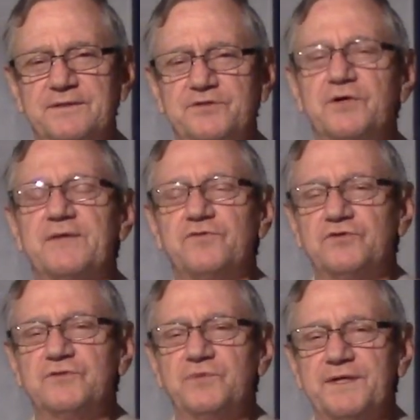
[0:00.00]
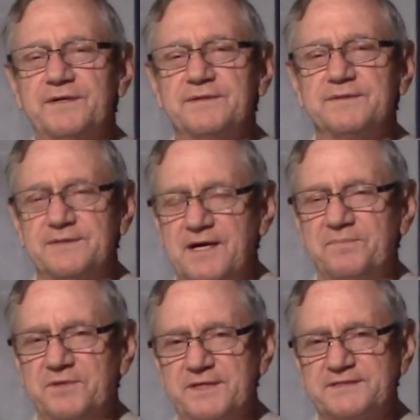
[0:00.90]
You have a good week and God
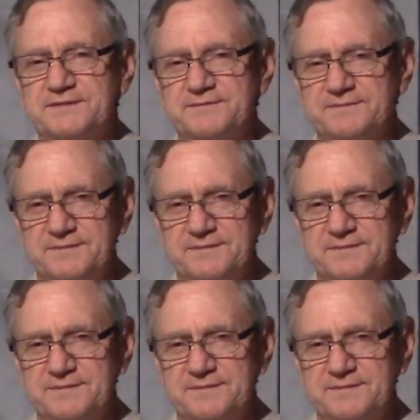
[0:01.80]
bless.